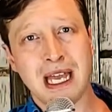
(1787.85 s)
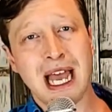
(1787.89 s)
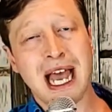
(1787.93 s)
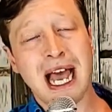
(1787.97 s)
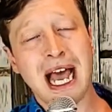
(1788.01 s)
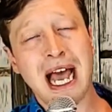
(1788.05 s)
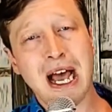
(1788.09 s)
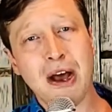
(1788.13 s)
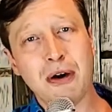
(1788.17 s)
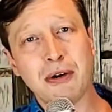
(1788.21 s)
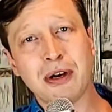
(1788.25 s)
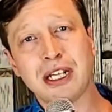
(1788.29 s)

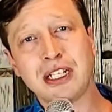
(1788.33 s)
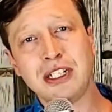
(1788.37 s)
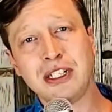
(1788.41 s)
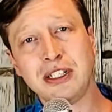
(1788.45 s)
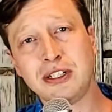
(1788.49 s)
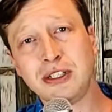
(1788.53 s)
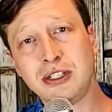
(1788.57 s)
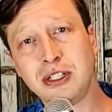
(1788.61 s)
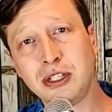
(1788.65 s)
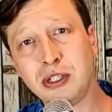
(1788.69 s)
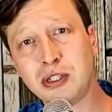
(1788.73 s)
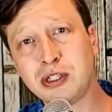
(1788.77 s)
How can
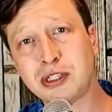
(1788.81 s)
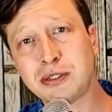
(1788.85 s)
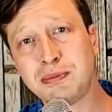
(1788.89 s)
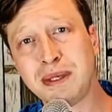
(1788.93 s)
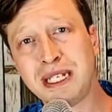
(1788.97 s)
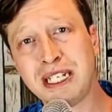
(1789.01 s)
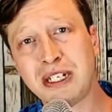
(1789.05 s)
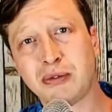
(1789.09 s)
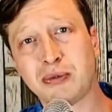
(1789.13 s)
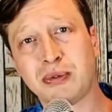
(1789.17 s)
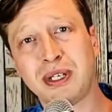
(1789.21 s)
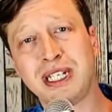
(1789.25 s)
you use
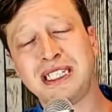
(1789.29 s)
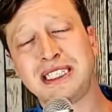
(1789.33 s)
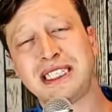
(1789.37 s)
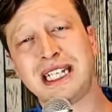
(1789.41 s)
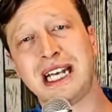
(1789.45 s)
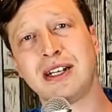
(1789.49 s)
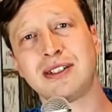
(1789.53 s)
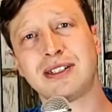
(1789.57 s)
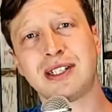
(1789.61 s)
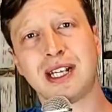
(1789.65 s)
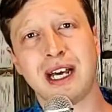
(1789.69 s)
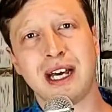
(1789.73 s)
me to reach
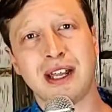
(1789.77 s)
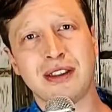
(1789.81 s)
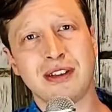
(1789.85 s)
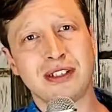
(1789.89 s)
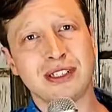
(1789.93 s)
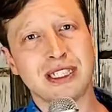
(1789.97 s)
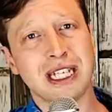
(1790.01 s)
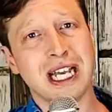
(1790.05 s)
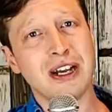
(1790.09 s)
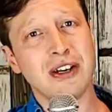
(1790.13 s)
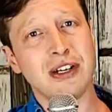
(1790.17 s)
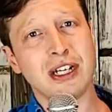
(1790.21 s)
out to
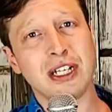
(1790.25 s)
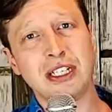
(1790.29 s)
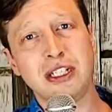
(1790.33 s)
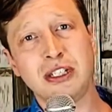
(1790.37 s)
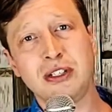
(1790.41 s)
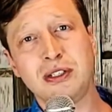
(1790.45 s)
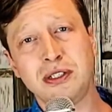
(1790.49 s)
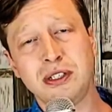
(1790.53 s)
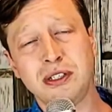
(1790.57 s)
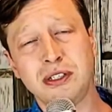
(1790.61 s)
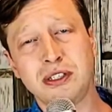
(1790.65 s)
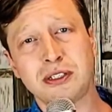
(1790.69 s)
others? How can
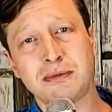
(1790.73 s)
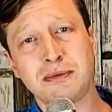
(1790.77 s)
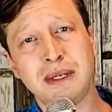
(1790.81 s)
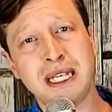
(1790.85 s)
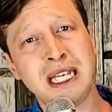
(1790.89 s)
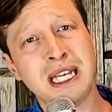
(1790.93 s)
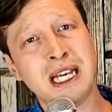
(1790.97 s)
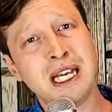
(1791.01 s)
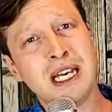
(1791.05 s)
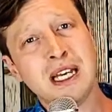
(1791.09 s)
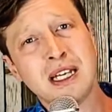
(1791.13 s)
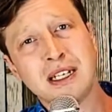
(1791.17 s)
you use
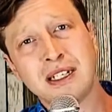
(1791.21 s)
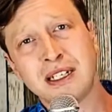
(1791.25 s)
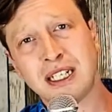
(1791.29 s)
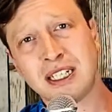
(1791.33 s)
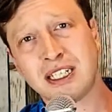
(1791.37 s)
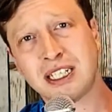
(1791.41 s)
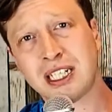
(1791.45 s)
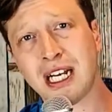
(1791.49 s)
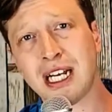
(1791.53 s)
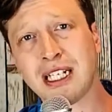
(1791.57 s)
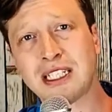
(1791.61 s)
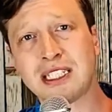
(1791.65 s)
me
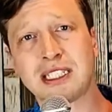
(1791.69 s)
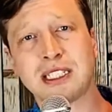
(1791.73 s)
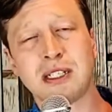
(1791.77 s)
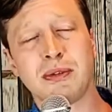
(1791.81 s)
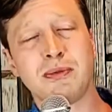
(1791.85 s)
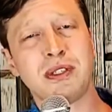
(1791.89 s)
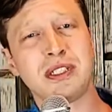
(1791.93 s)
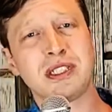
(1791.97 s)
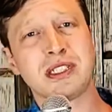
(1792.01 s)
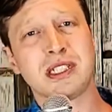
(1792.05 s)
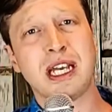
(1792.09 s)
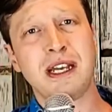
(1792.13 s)
to touch
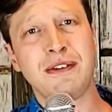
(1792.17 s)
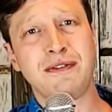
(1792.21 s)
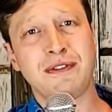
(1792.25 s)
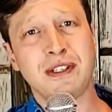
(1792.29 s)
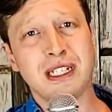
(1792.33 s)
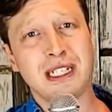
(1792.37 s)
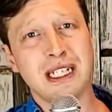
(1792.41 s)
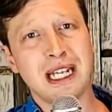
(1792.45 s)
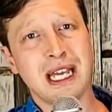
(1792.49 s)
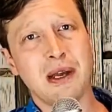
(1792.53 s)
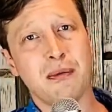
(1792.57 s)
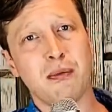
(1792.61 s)
someone's life
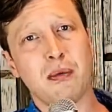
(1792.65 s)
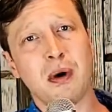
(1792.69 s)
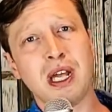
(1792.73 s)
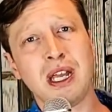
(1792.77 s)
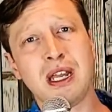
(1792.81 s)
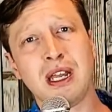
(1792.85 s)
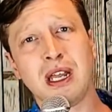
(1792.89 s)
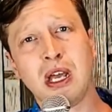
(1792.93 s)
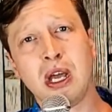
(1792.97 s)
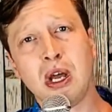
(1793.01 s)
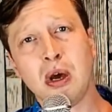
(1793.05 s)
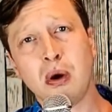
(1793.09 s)
today?
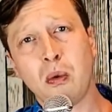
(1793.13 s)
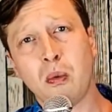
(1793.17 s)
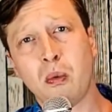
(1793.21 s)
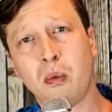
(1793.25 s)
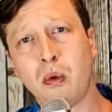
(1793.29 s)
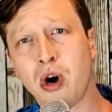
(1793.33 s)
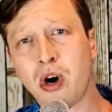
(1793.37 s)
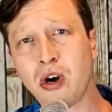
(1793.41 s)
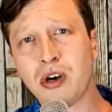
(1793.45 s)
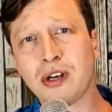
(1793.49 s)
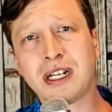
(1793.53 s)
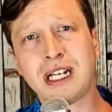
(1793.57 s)
What
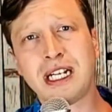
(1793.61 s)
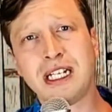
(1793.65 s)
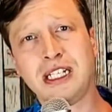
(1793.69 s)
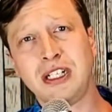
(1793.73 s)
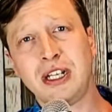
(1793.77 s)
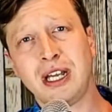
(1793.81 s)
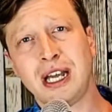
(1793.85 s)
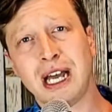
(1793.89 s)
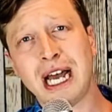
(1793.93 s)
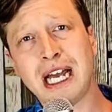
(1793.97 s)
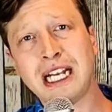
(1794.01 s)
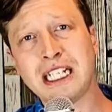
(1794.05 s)
word
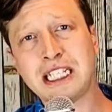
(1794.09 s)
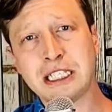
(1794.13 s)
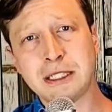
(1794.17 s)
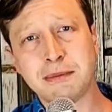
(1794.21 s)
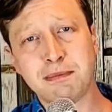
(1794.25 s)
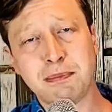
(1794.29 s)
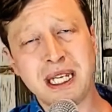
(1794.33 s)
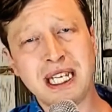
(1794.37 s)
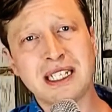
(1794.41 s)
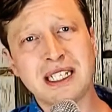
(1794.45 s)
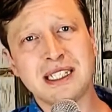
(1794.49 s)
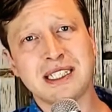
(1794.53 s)
can I
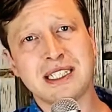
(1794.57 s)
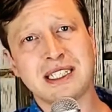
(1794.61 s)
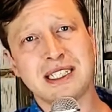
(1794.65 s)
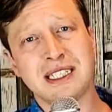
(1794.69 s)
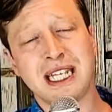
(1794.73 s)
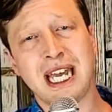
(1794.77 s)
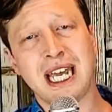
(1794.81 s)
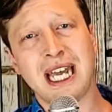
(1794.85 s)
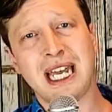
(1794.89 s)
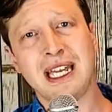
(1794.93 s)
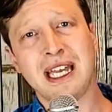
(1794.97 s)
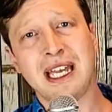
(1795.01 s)
speak
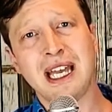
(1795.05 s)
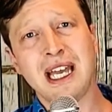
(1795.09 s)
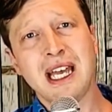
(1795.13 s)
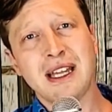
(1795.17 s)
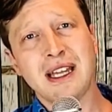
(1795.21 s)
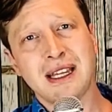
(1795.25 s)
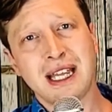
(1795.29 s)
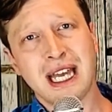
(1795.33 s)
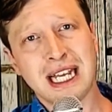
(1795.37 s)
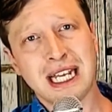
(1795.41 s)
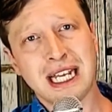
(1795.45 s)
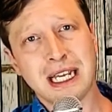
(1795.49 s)
today
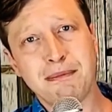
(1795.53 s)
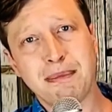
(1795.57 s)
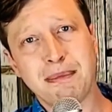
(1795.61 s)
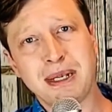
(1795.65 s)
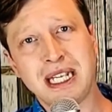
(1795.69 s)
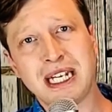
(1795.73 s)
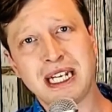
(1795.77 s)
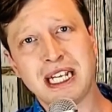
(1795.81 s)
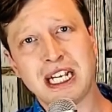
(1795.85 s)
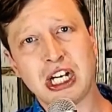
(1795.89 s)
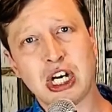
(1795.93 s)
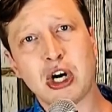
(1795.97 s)
that can
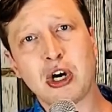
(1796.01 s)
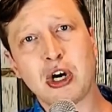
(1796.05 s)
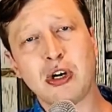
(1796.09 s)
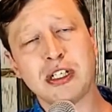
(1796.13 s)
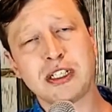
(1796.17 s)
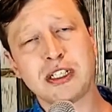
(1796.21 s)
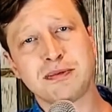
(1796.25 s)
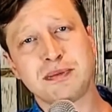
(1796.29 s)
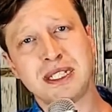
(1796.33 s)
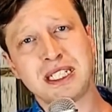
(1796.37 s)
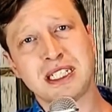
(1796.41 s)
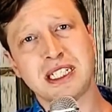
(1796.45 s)
be an
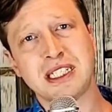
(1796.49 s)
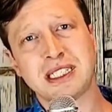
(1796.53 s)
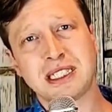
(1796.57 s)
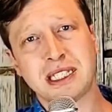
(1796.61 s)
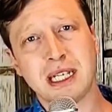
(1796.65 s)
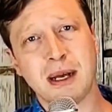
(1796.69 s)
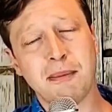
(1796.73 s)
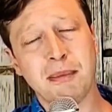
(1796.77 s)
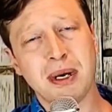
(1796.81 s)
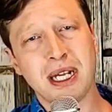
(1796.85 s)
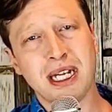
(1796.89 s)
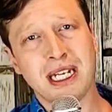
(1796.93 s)
encouragement to
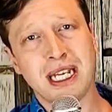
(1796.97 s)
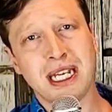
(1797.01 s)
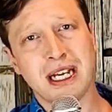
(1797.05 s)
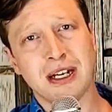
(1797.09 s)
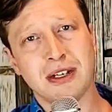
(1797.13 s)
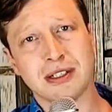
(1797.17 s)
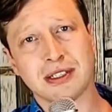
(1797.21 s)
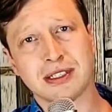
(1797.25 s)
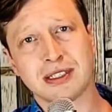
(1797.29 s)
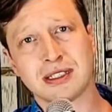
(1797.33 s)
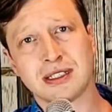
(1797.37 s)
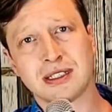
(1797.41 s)
somebody
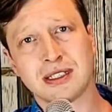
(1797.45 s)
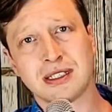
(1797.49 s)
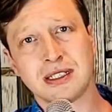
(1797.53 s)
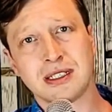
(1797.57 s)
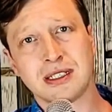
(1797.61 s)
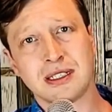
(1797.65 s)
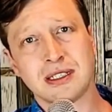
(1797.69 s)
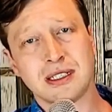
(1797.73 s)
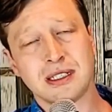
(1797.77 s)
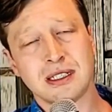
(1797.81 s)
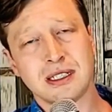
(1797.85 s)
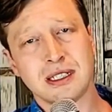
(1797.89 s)
else?
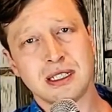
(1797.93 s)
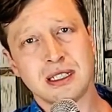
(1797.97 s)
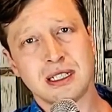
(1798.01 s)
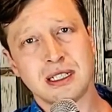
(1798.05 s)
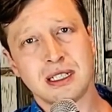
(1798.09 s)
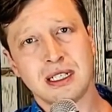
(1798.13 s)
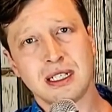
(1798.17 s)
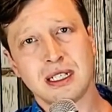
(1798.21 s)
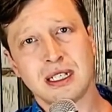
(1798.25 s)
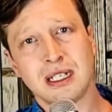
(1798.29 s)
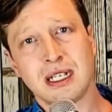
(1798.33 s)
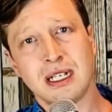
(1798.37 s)

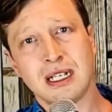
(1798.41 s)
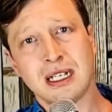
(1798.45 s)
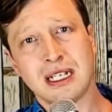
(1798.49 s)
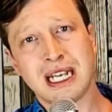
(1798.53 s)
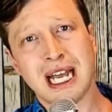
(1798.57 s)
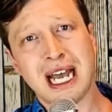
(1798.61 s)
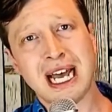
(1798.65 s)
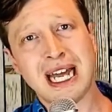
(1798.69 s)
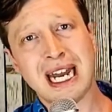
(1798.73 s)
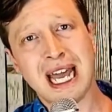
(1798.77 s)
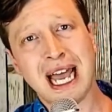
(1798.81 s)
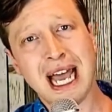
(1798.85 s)

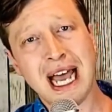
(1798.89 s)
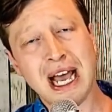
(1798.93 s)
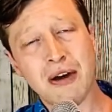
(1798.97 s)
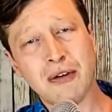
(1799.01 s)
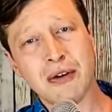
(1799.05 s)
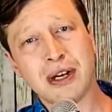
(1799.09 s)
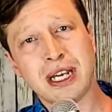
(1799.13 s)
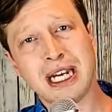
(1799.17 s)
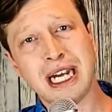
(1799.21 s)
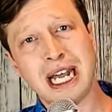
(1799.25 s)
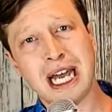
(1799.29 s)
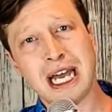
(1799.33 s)
God,
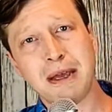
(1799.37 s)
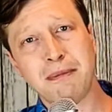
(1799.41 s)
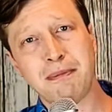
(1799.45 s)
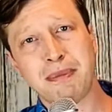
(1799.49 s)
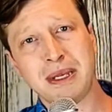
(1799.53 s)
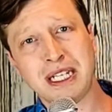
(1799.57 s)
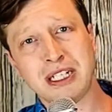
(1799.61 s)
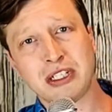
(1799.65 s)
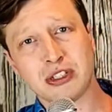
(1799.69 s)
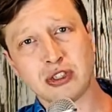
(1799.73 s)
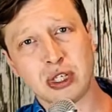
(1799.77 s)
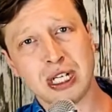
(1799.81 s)
how can
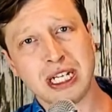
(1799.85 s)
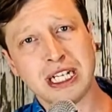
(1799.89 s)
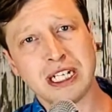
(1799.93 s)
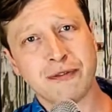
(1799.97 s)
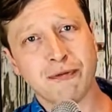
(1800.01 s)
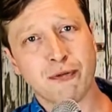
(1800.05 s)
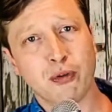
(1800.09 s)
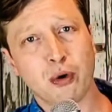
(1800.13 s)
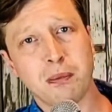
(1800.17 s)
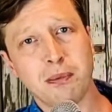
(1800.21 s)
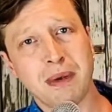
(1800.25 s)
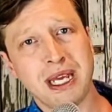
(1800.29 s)
I be
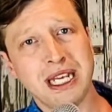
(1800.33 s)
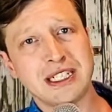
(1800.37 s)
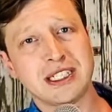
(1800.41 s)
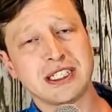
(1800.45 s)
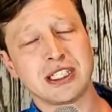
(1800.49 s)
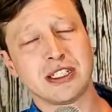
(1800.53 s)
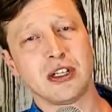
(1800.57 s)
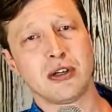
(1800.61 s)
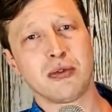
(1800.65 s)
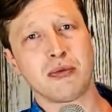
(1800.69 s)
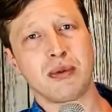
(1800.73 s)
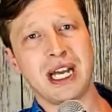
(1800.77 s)

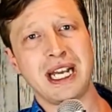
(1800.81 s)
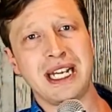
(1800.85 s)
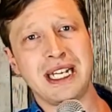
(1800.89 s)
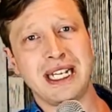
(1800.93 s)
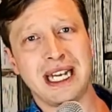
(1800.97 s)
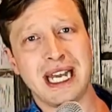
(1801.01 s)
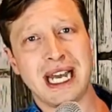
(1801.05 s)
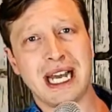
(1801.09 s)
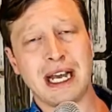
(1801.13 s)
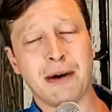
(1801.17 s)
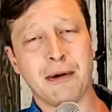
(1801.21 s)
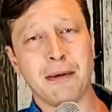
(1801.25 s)
transformational
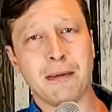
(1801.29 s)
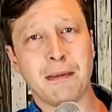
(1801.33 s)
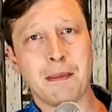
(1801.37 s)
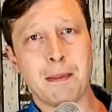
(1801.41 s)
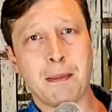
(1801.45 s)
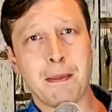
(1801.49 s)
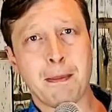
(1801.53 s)
right now?